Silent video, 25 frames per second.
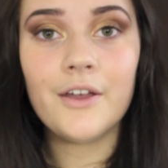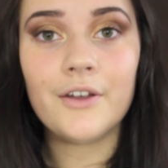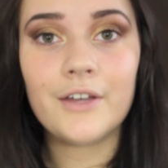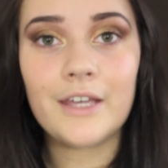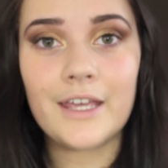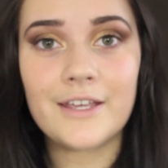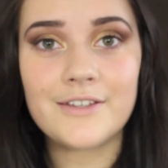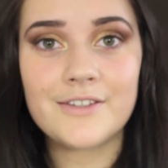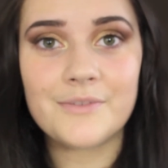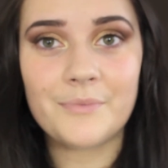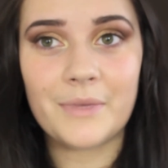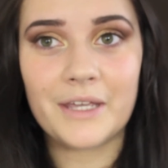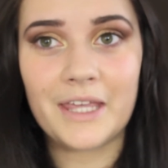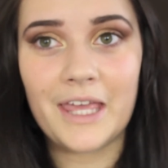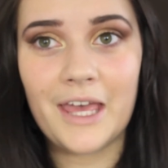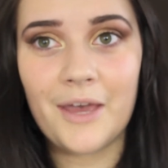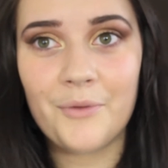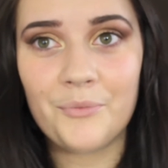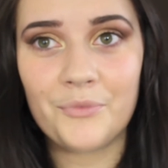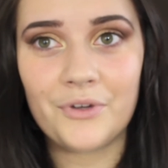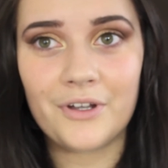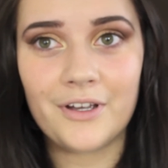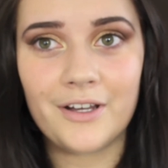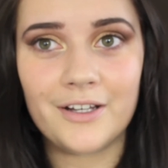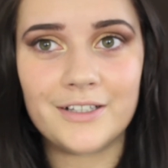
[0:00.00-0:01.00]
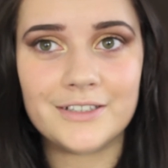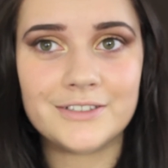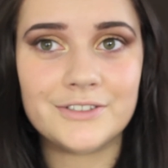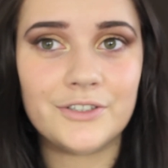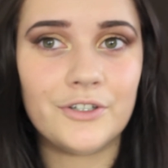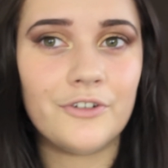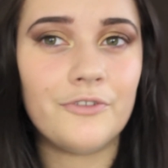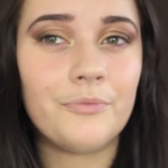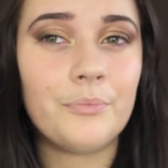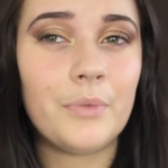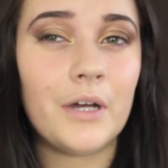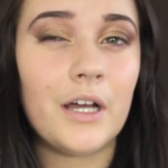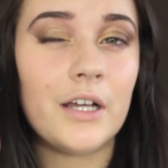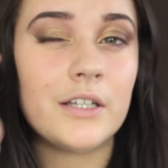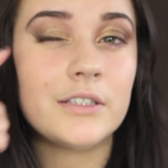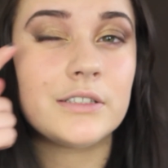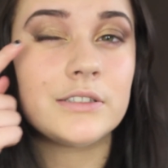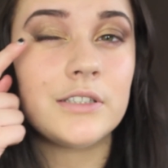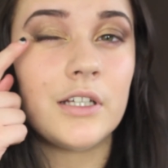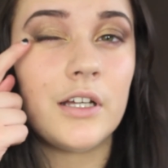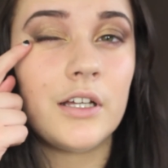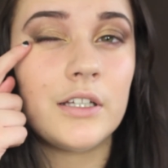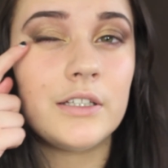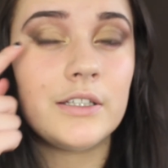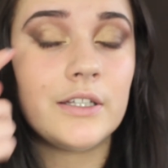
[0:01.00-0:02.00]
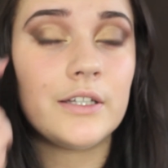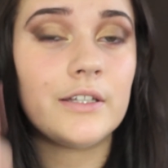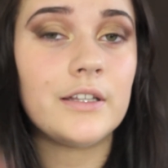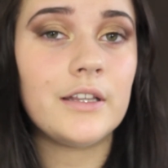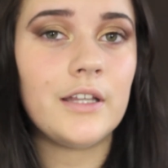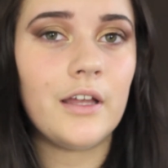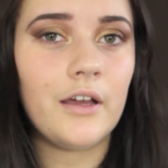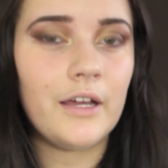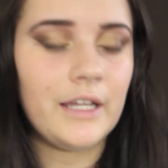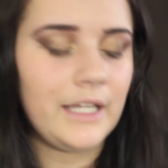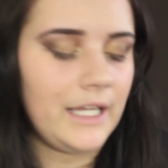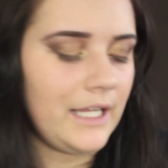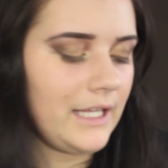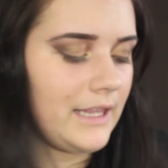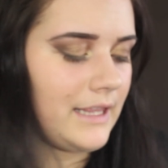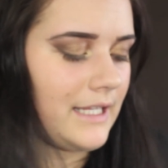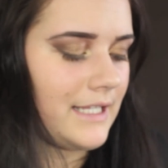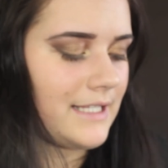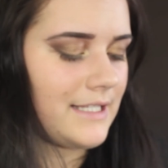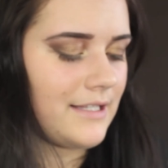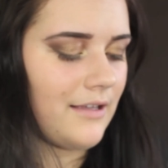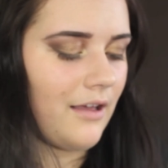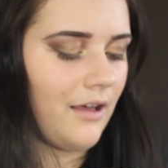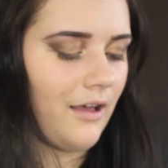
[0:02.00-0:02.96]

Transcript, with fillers: Okay, so my camera cut off, but I started lining this